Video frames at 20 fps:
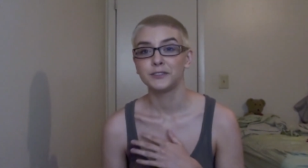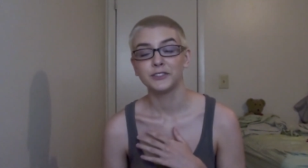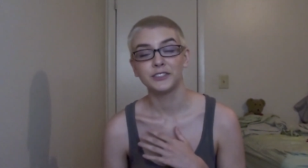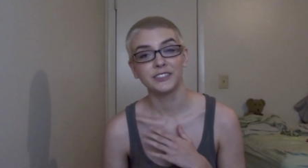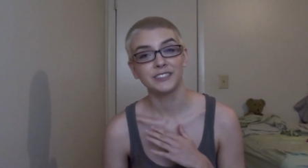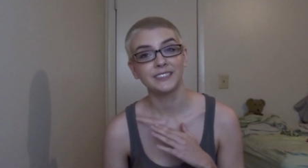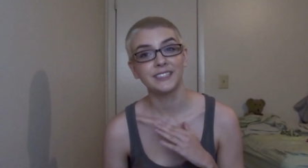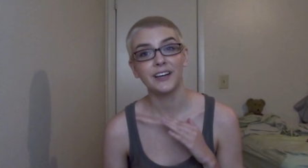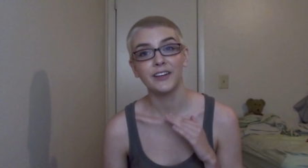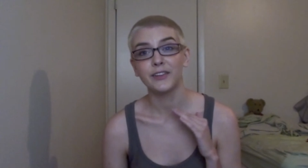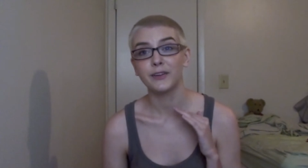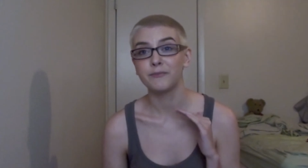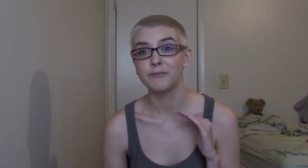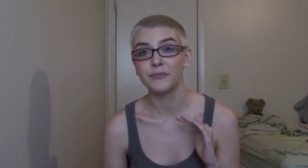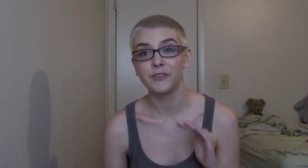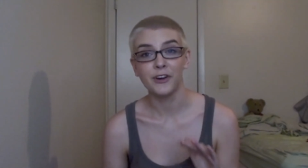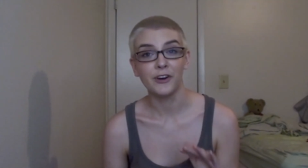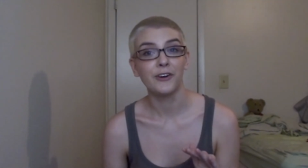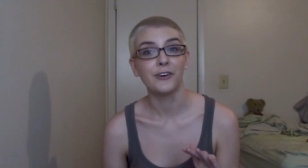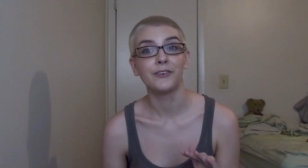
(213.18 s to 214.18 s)
just tell
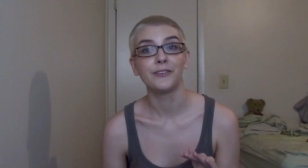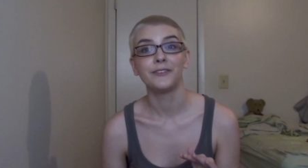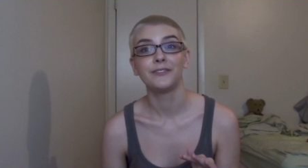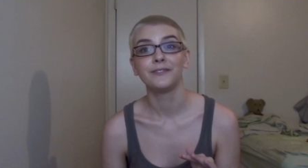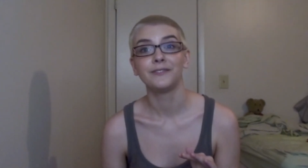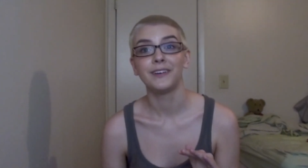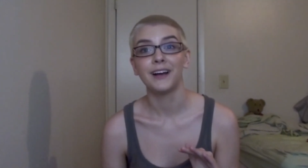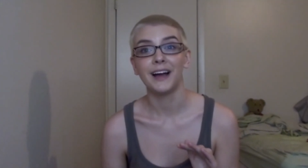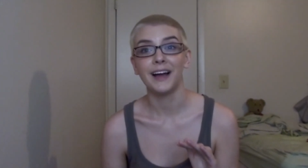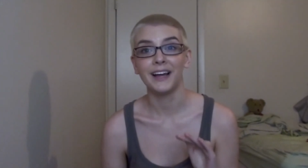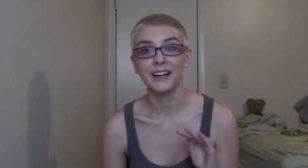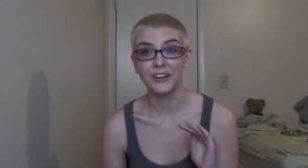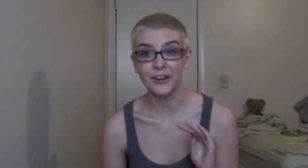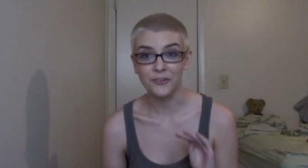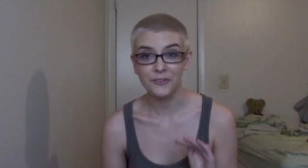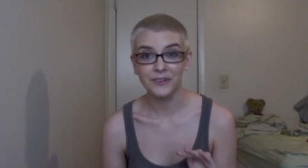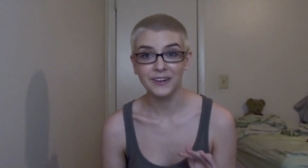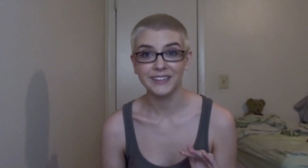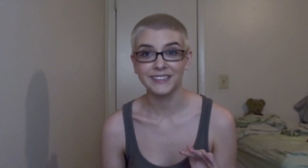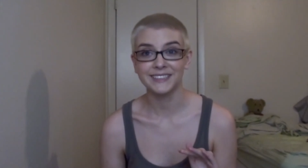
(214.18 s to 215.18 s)
them, no, I
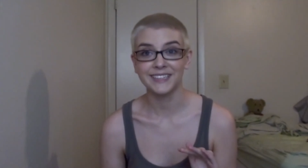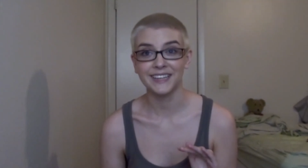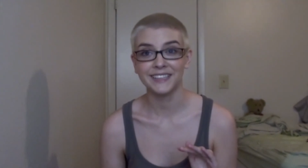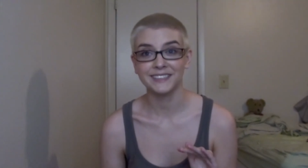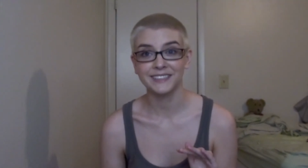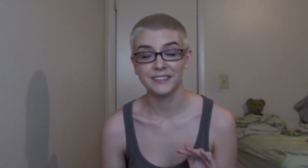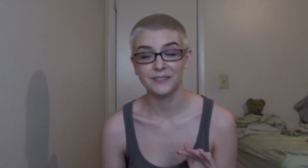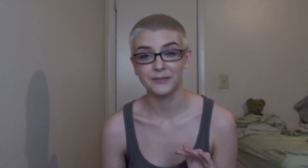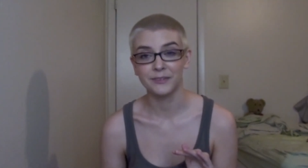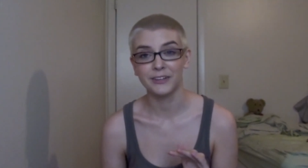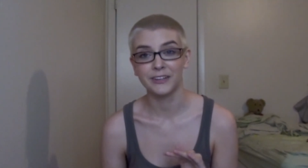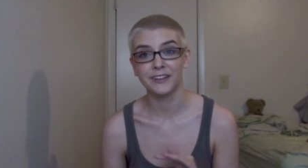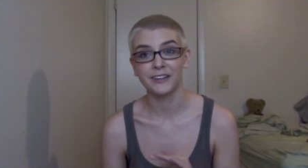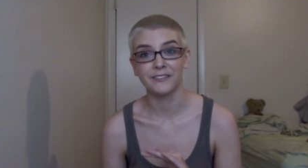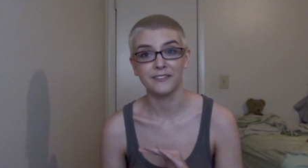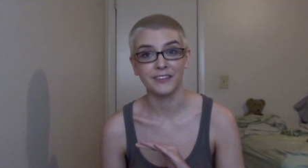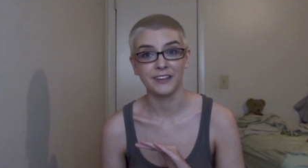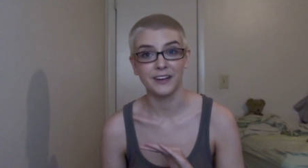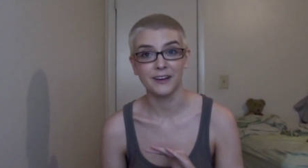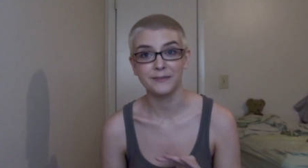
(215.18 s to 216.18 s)
don't want to date someone
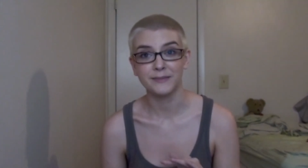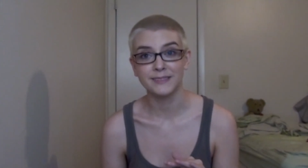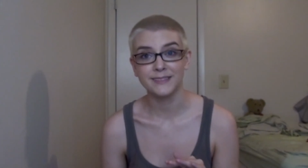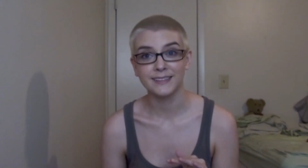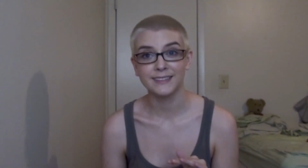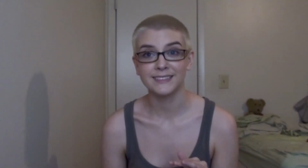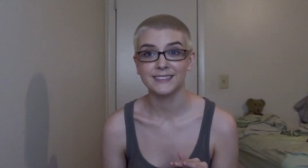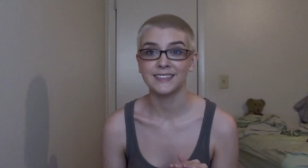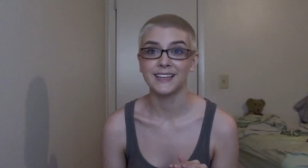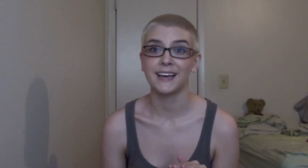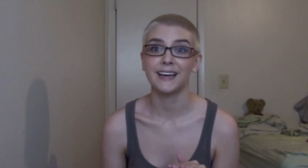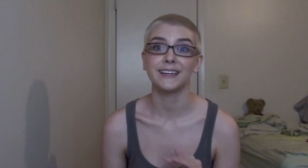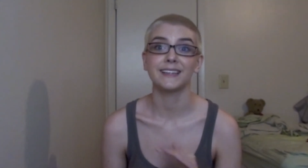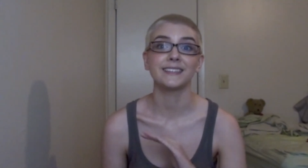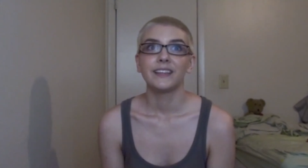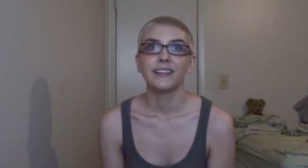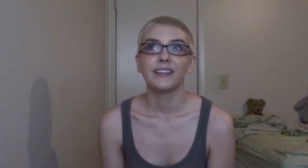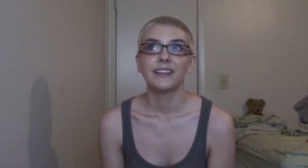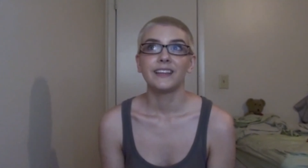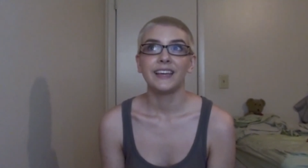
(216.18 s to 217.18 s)
of the opposite
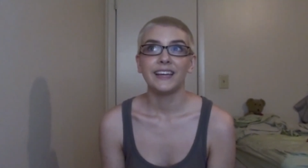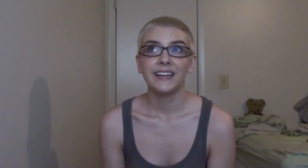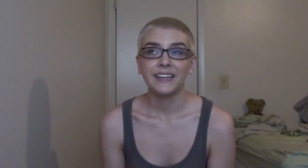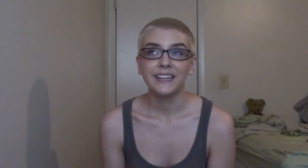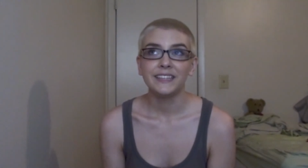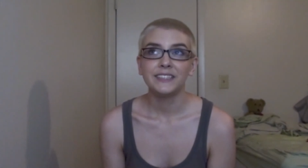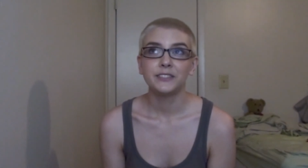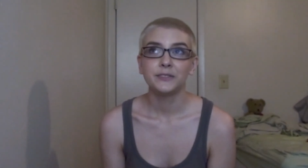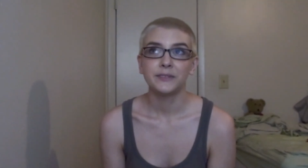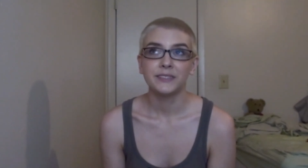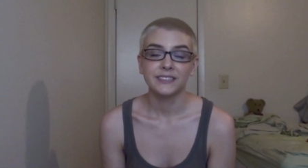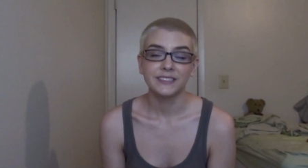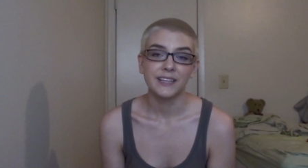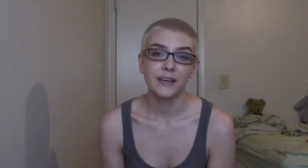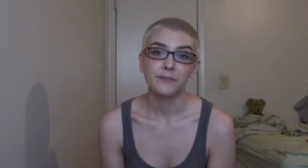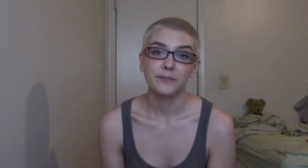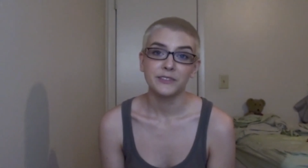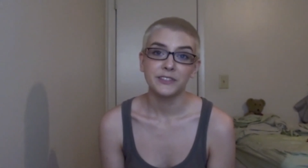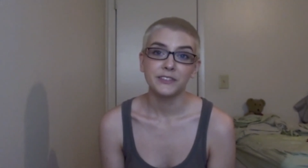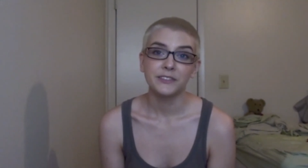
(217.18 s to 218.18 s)
sex. They need to
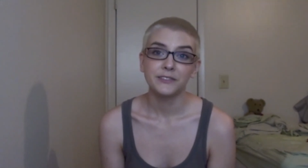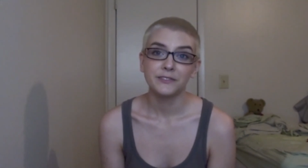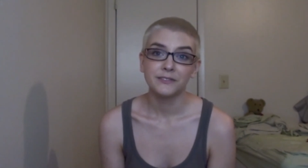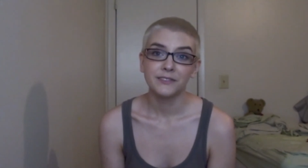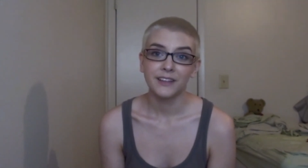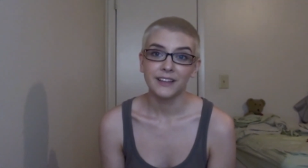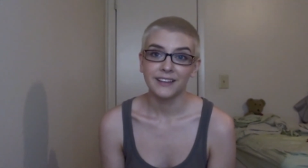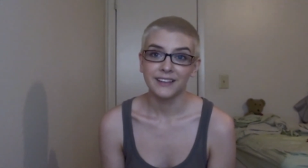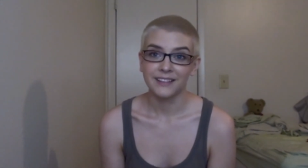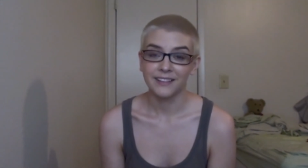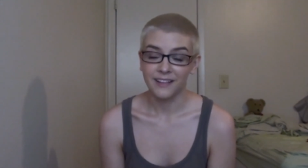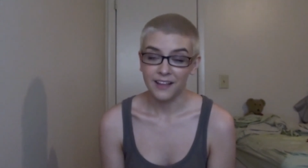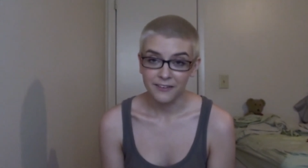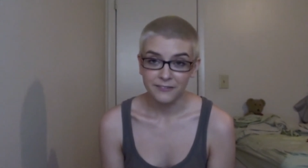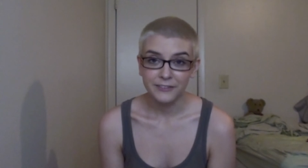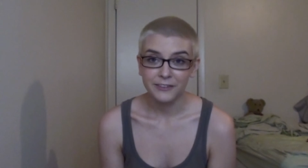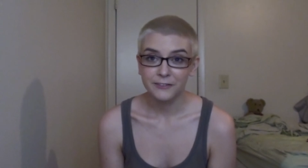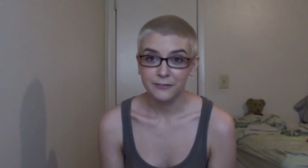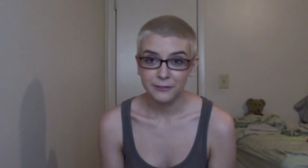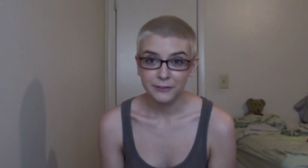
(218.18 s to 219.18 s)
accept you and
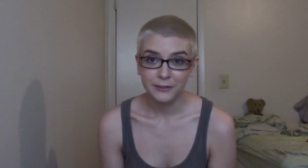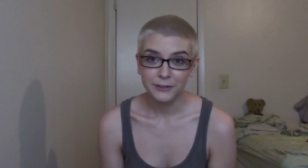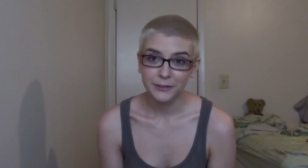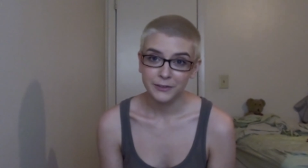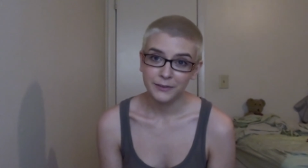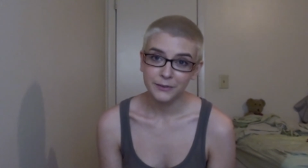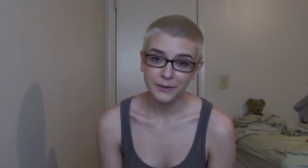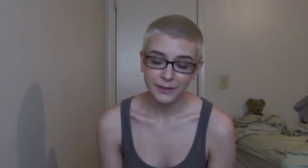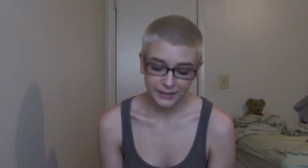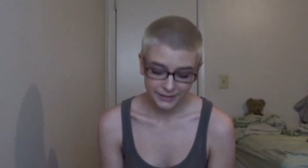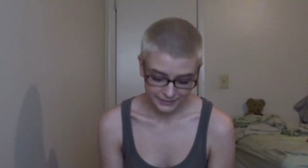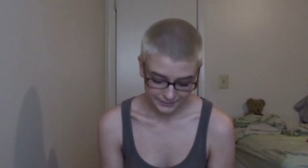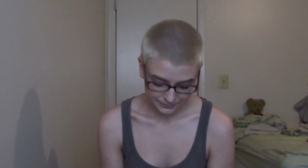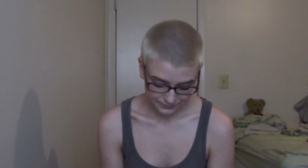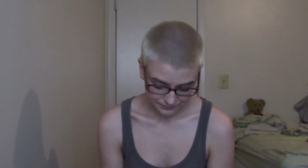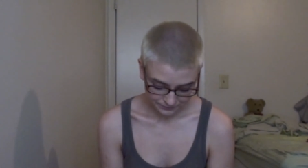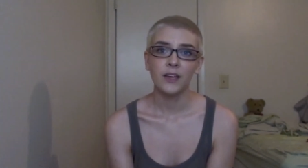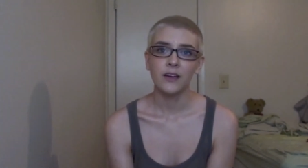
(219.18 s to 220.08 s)
love you for who you are.